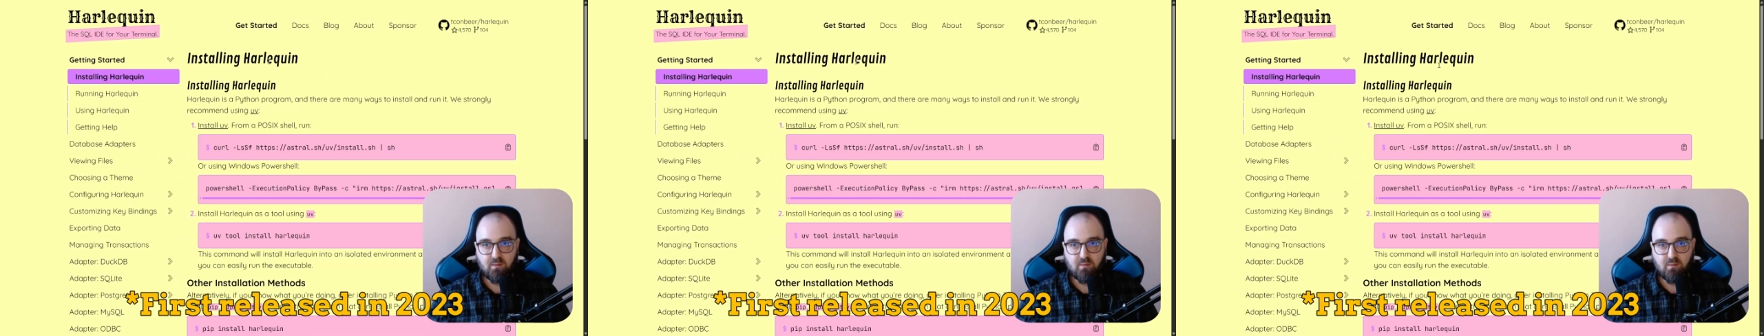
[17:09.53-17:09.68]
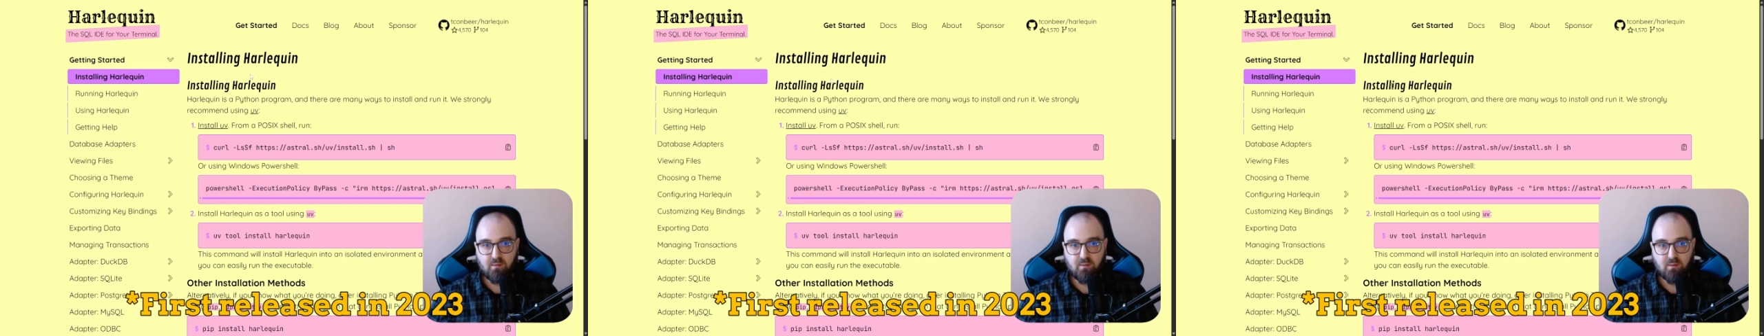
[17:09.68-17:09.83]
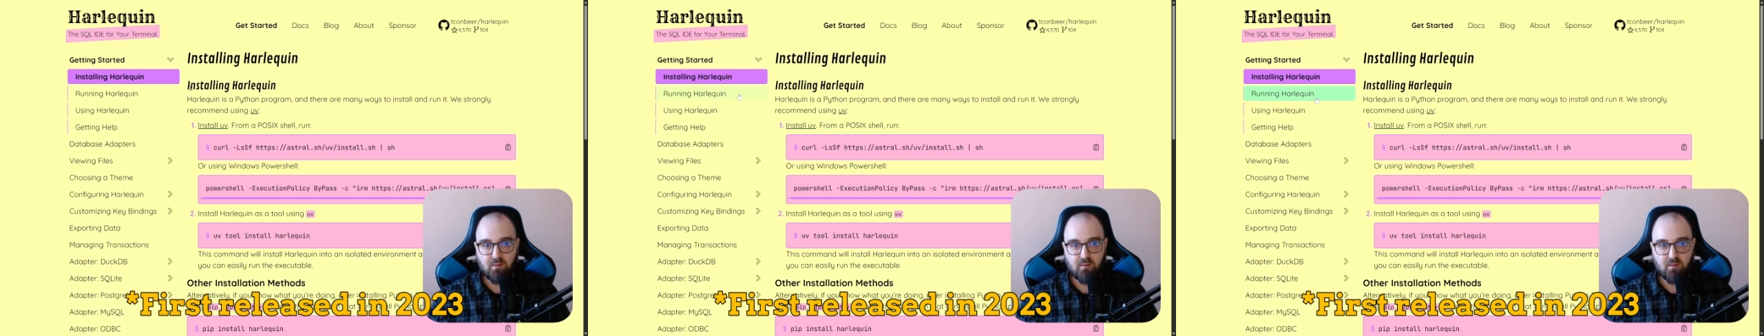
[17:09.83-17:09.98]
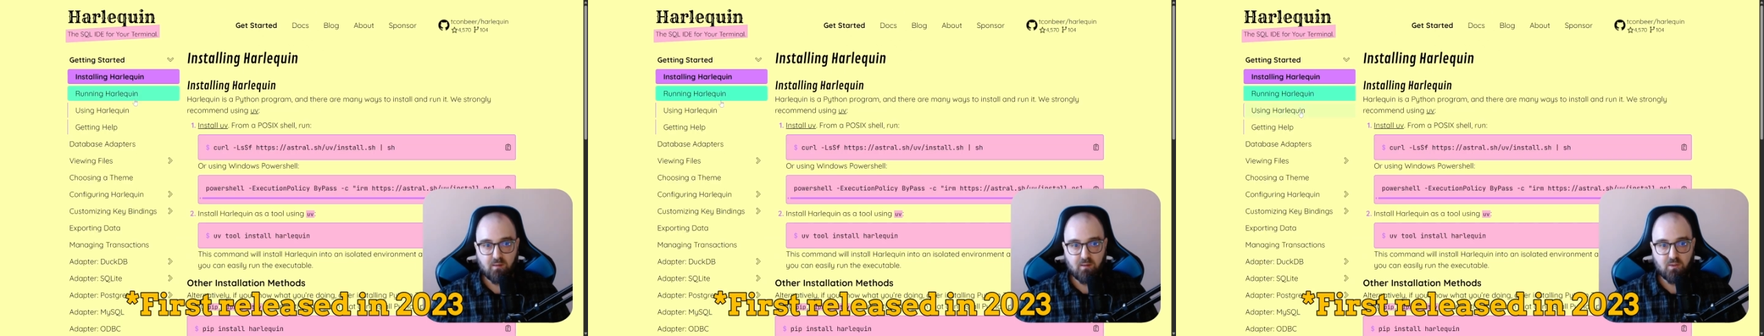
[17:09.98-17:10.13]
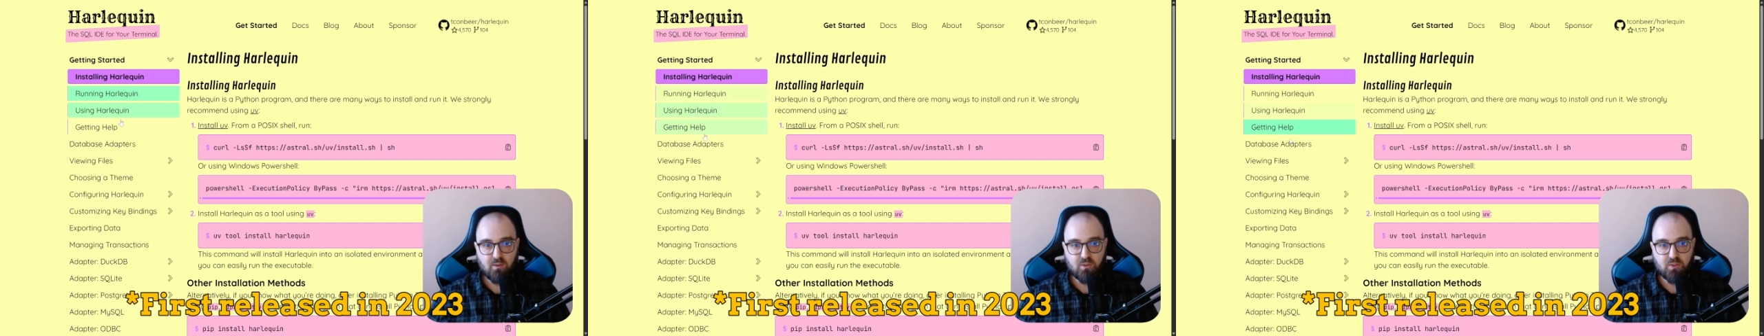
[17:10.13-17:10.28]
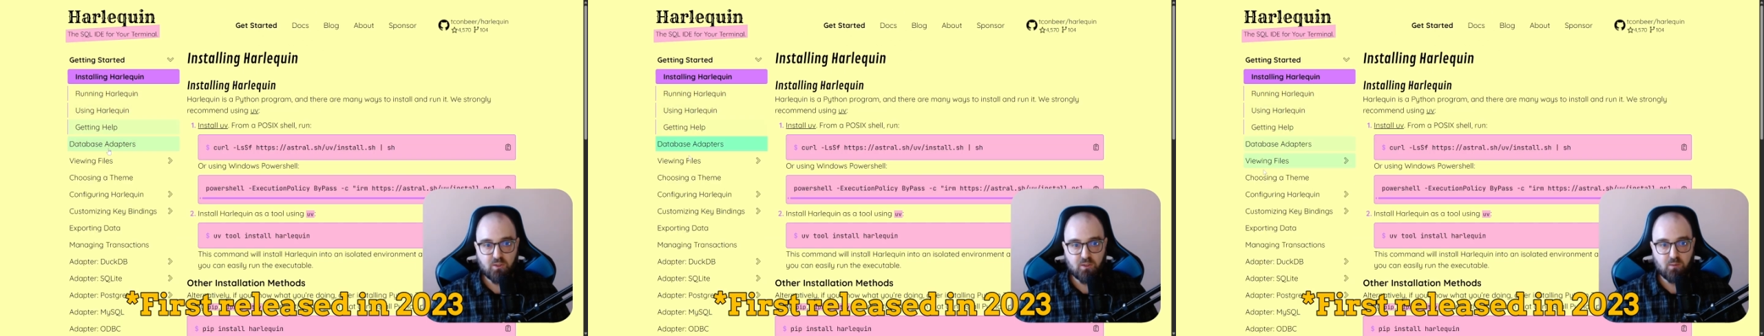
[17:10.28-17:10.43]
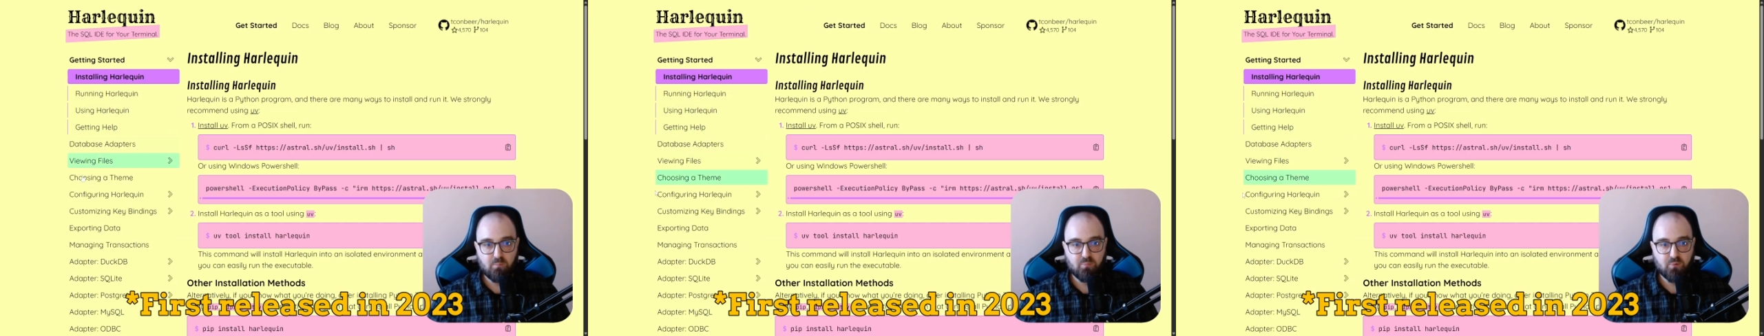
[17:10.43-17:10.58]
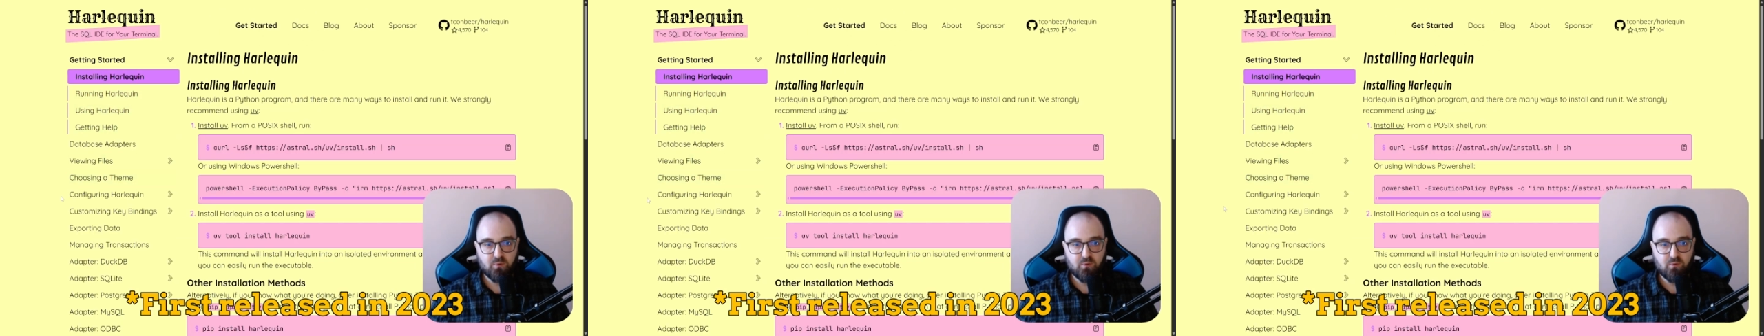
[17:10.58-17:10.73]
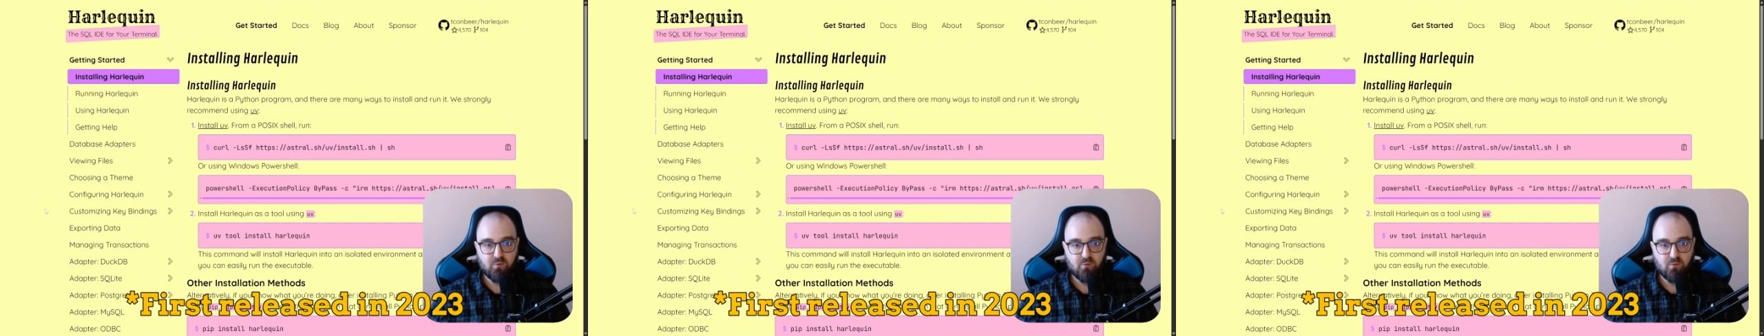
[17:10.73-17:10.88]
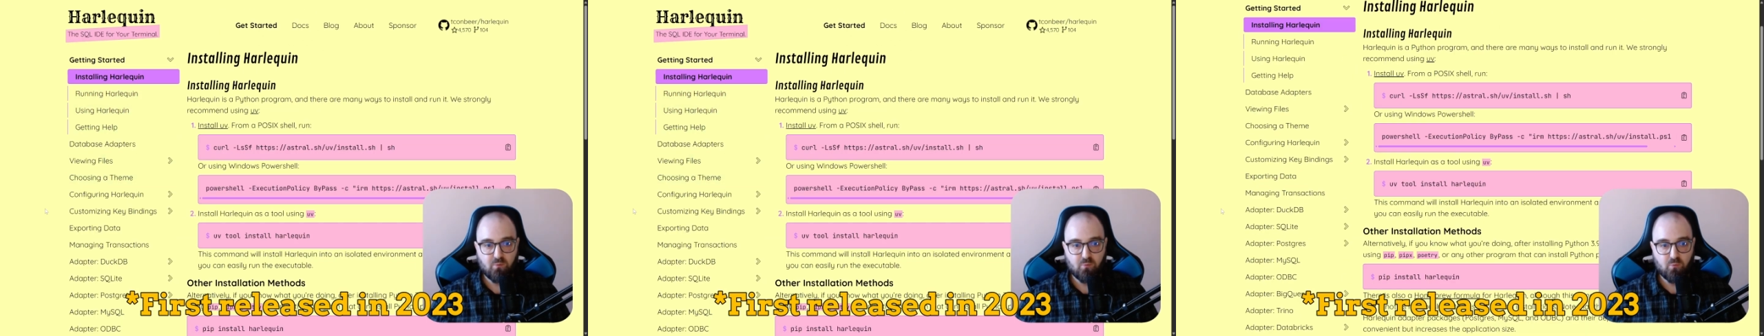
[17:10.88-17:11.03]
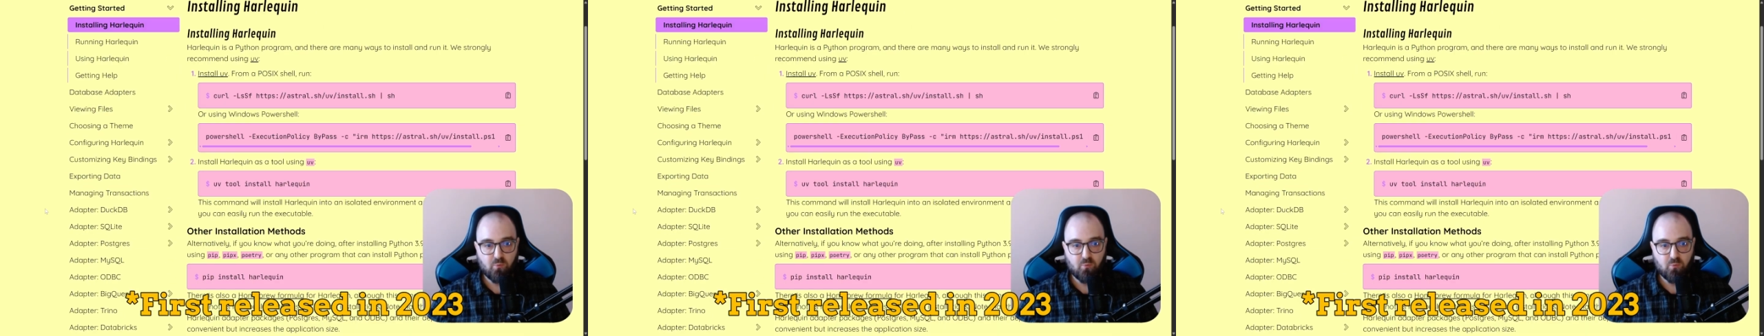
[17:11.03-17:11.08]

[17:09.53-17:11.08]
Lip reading: it ships